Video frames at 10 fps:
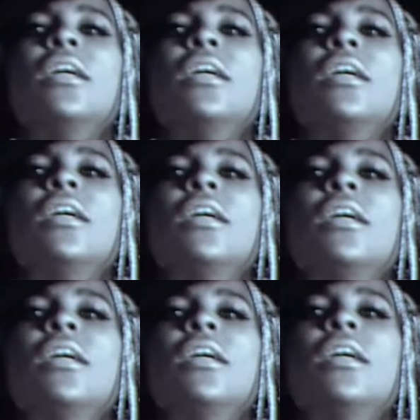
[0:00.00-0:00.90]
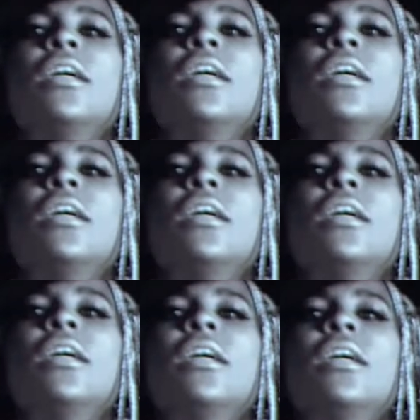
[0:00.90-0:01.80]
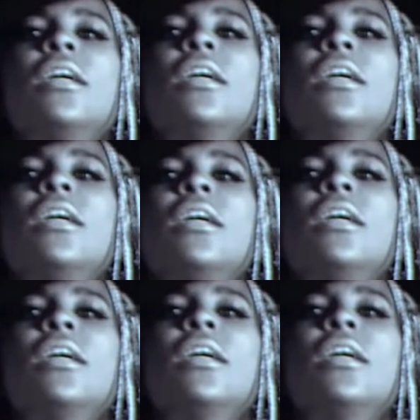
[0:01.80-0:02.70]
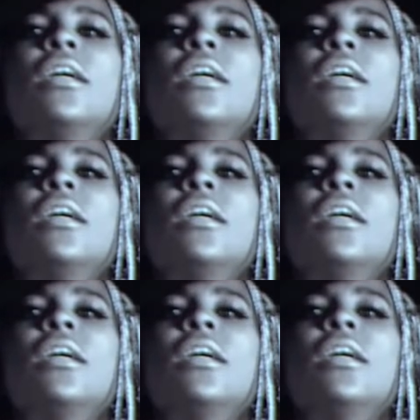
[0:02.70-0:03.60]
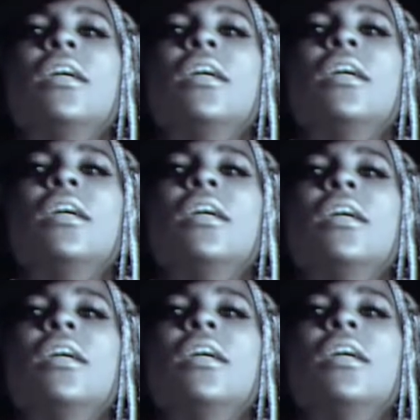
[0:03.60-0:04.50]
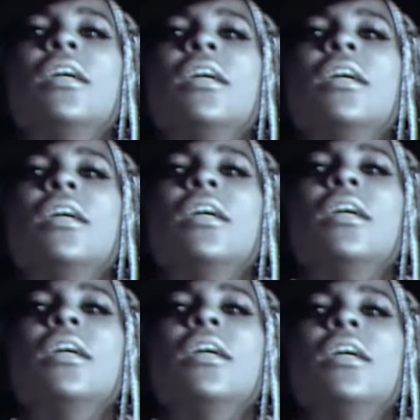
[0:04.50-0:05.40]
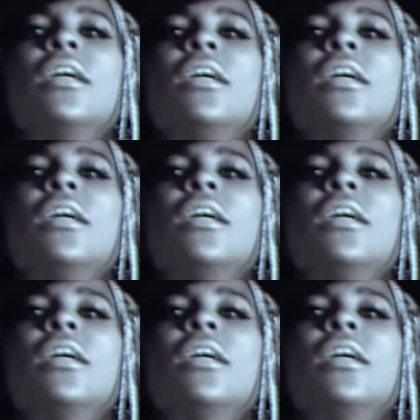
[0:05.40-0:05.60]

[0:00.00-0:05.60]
This person isn't speaking.